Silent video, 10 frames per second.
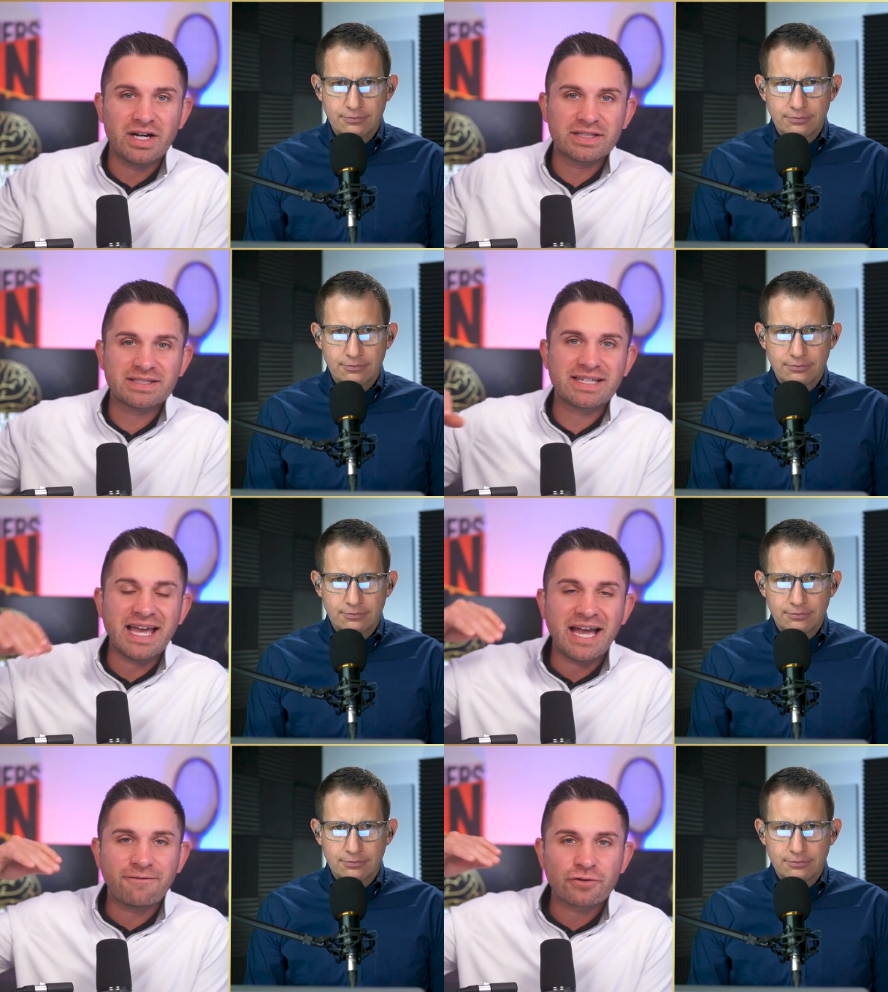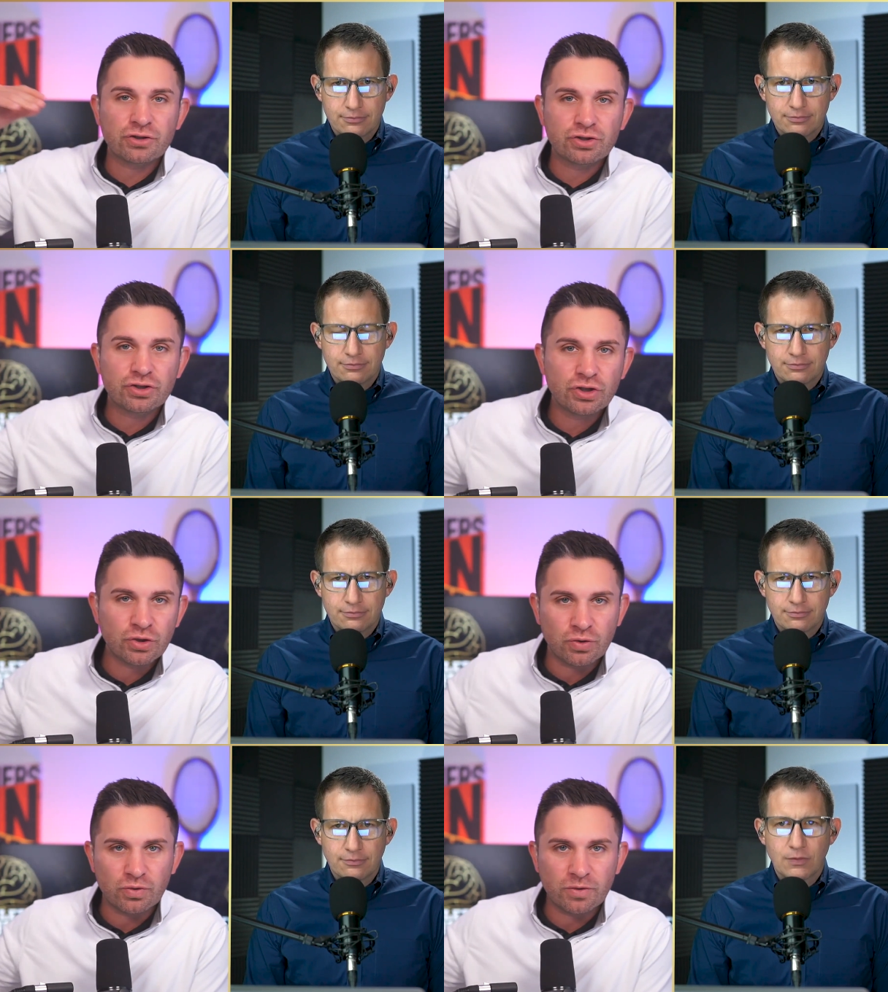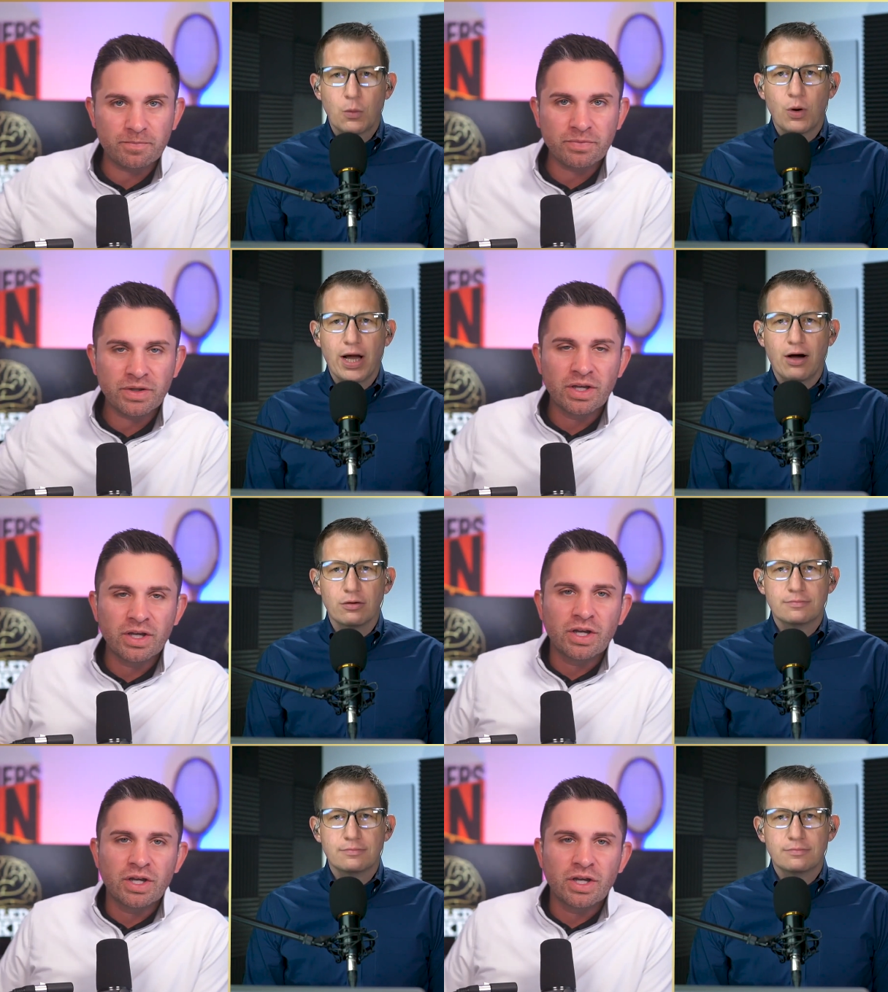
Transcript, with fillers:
Speaker 1: cuts after June. Wow.